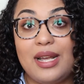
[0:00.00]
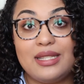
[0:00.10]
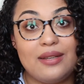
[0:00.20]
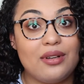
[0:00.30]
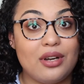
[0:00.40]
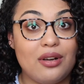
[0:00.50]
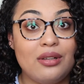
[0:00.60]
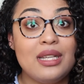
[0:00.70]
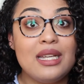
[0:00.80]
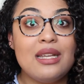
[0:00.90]
by
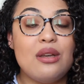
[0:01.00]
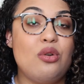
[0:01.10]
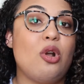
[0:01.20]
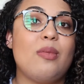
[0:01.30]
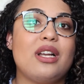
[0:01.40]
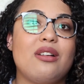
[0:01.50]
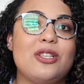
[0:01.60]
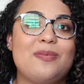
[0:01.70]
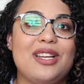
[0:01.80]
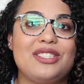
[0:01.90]
DEVACURL nor my
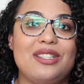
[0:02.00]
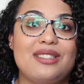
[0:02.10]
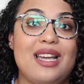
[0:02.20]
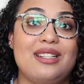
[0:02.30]
curl specialist.